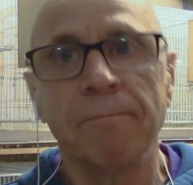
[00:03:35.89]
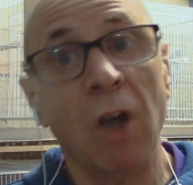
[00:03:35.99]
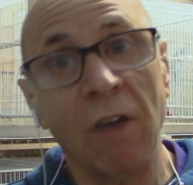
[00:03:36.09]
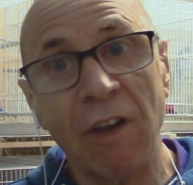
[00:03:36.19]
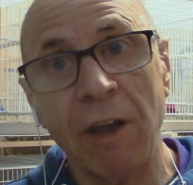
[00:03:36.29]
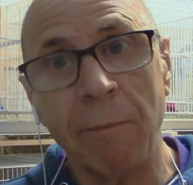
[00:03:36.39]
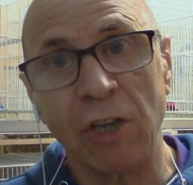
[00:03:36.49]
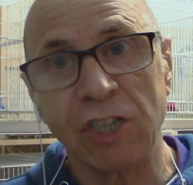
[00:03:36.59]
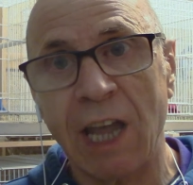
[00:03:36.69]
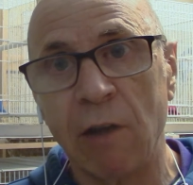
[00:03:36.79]
I very
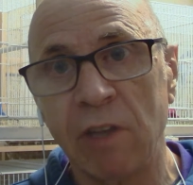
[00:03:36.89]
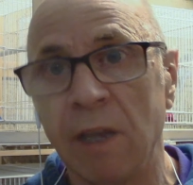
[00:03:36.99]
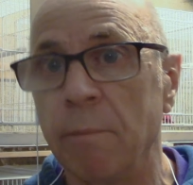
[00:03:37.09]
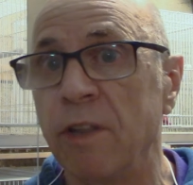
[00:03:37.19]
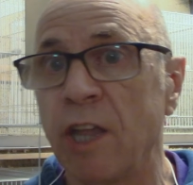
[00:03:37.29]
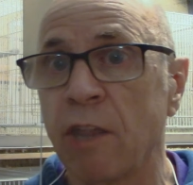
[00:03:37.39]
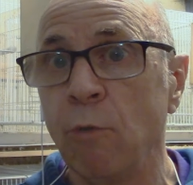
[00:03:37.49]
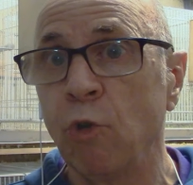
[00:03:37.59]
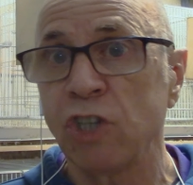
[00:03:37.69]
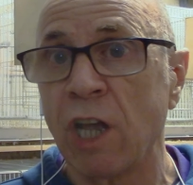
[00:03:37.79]
much doubt it, but there's
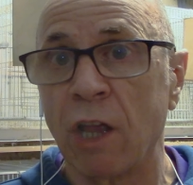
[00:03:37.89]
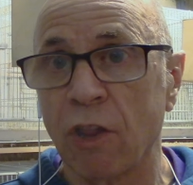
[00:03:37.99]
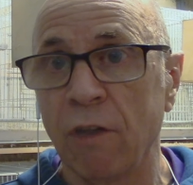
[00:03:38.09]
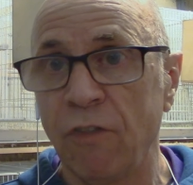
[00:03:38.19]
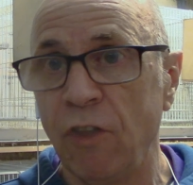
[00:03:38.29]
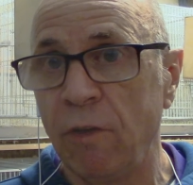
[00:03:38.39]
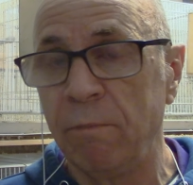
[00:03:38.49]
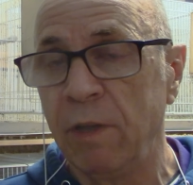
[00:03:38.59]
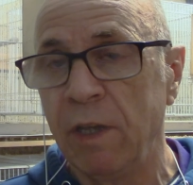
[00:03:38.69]
more chance of them